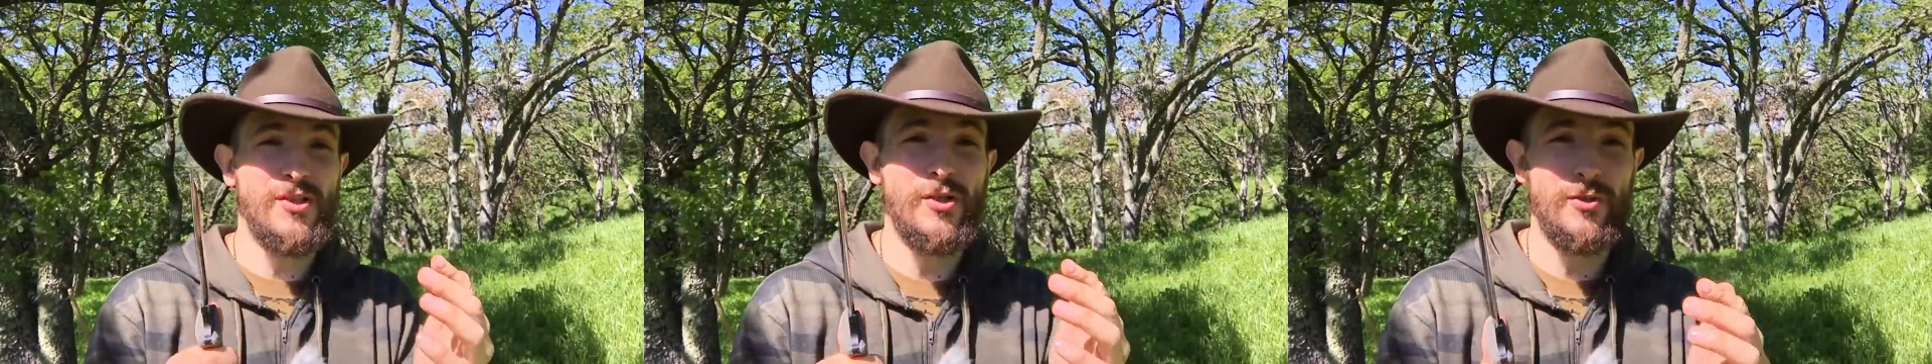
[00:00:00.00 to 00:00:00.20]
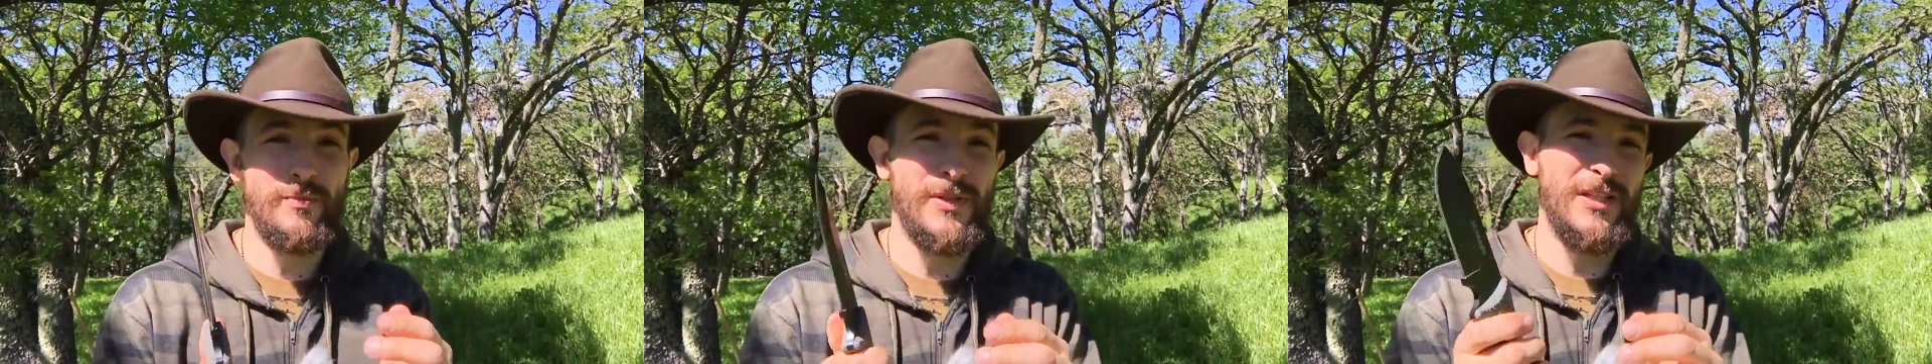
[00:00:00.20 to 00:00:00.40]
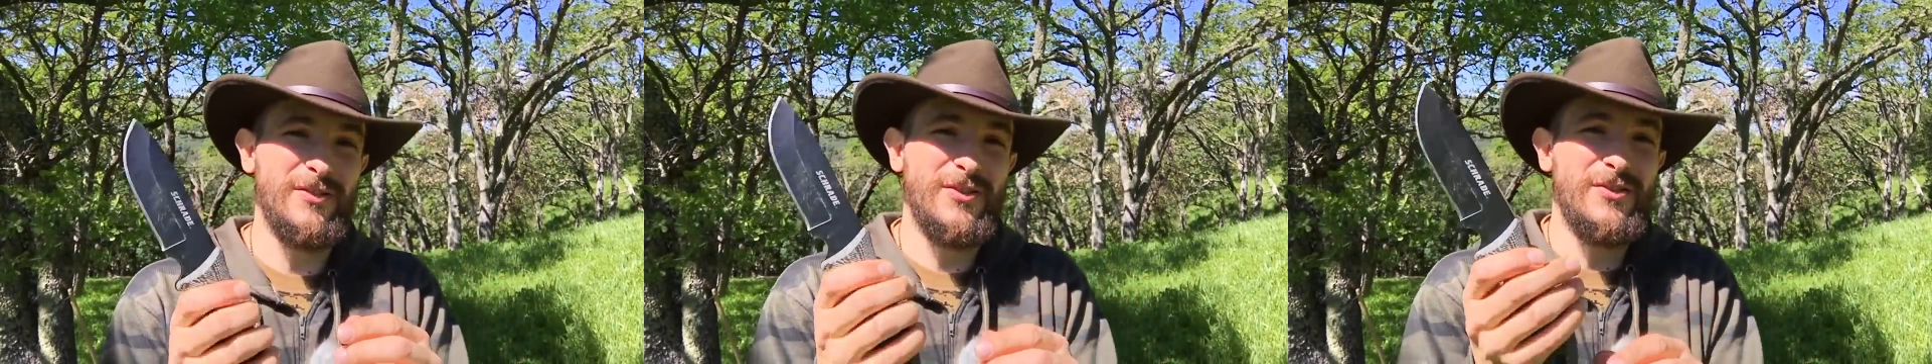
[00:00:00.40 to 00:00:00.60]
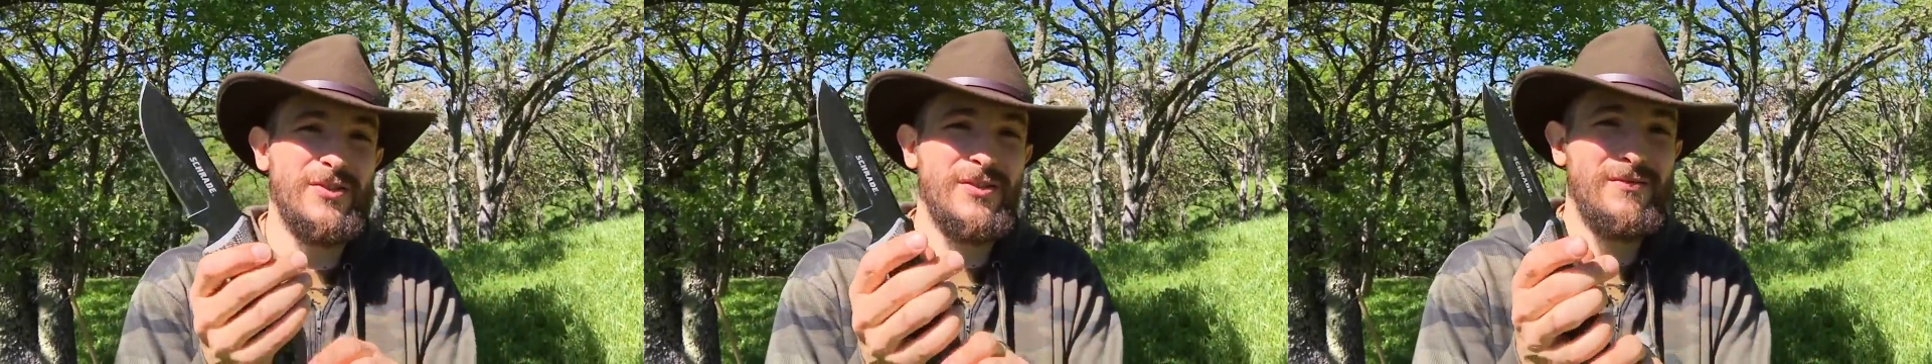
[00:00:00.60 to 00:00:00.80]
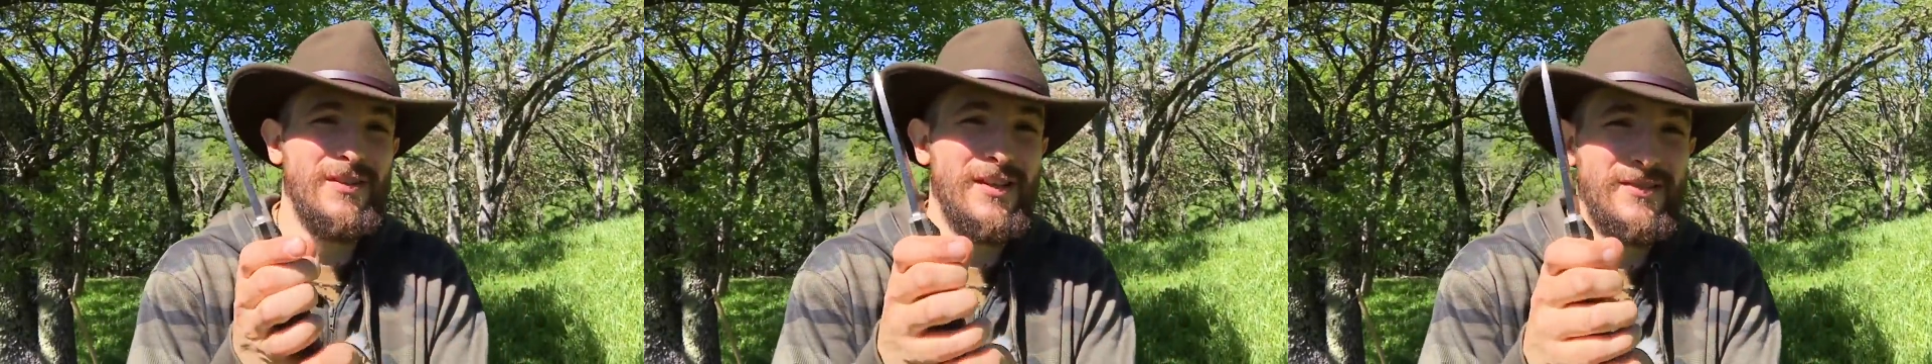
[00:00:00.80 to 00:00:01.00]
good because
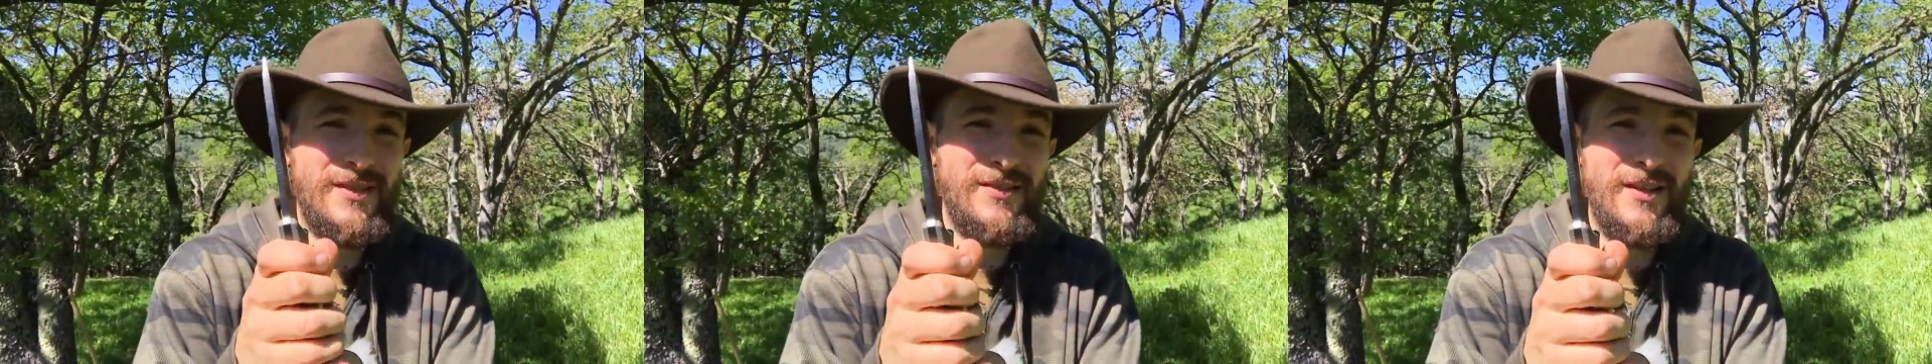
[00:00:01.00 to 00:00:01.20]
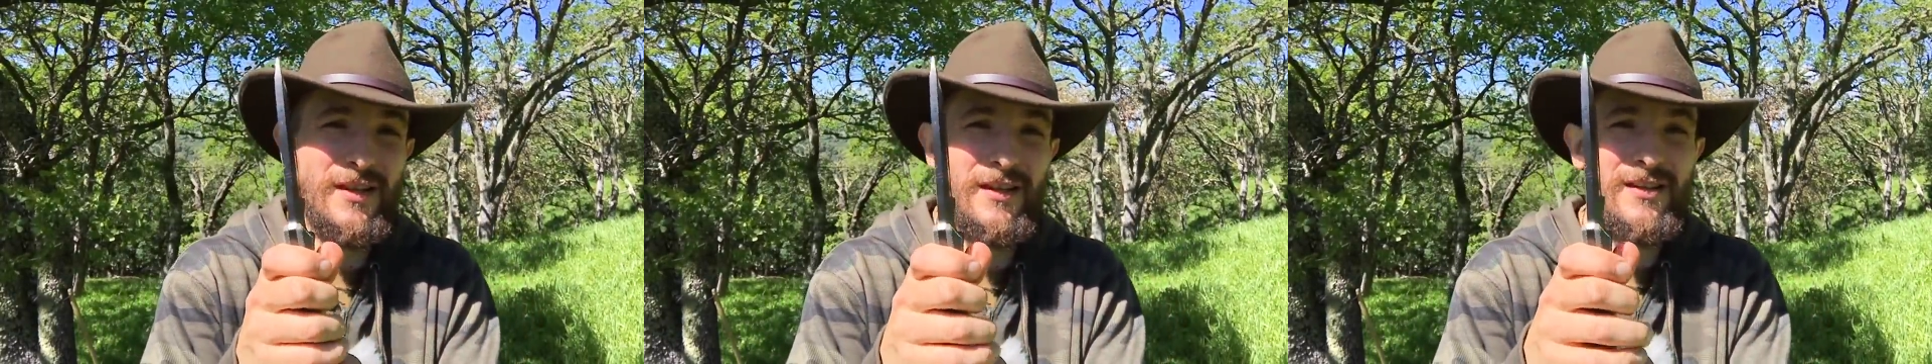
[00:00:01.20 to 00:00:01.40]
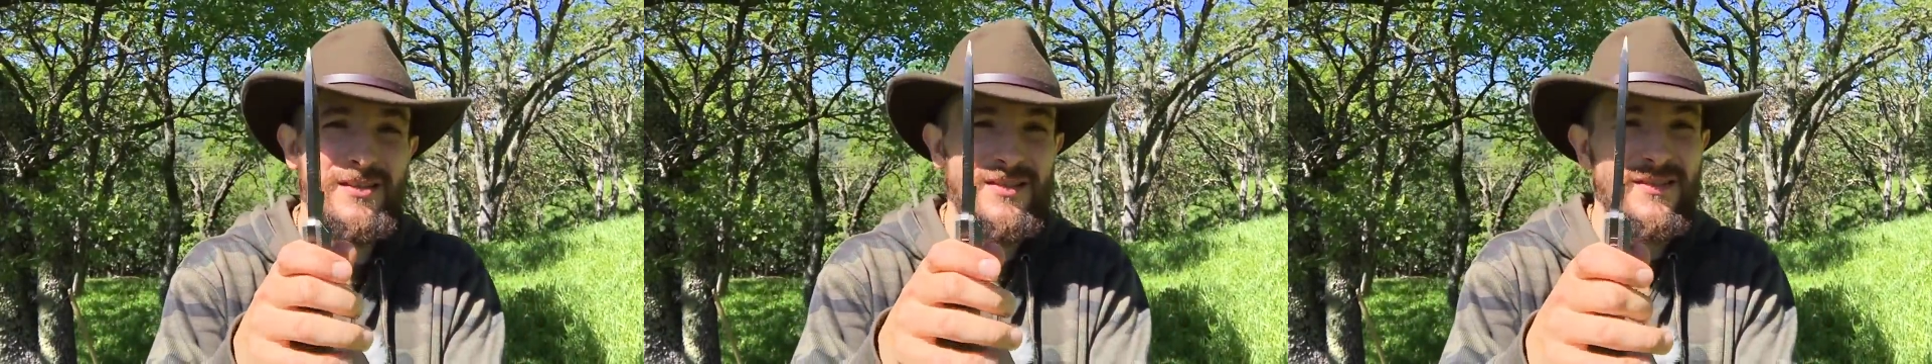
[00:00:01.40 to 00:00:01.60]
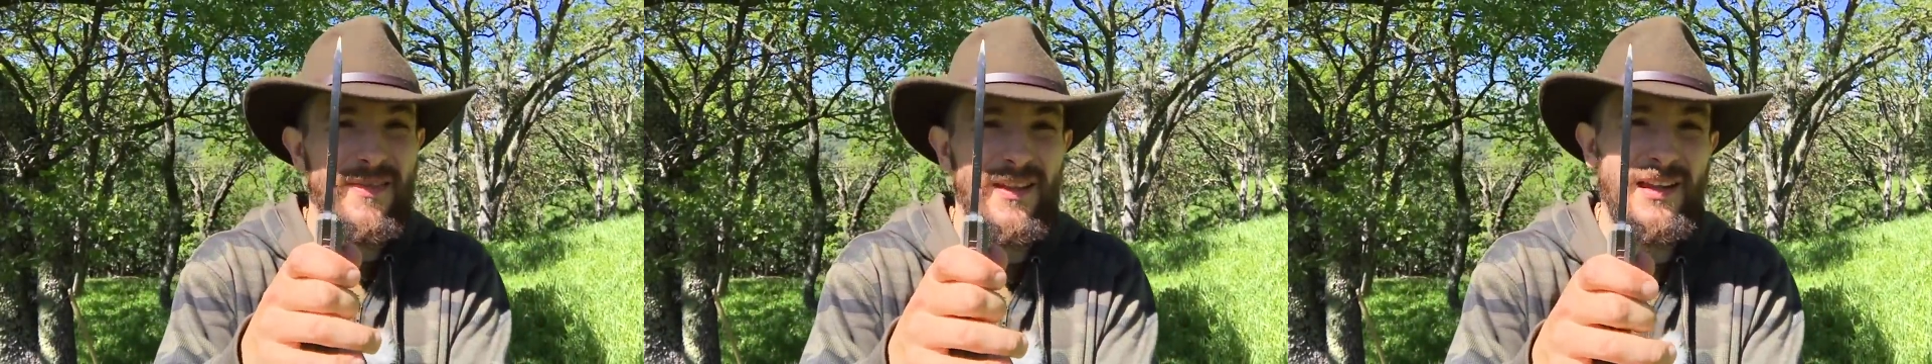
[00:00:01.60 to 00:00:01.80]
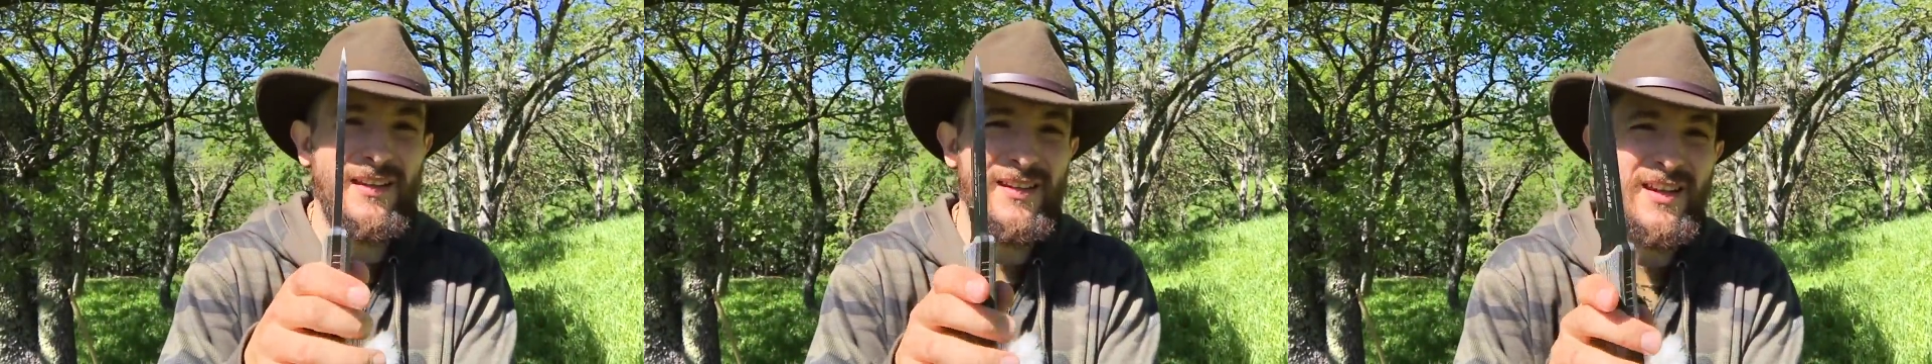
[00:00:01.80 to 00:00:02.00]
it's, as I say, it's
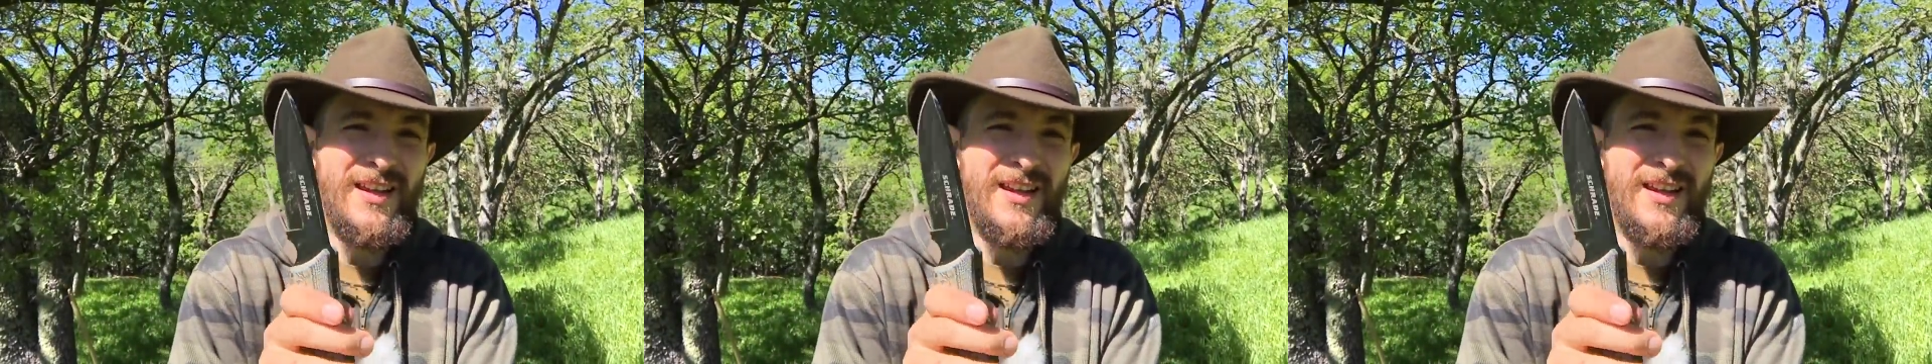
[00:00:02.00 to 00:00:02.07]
thick,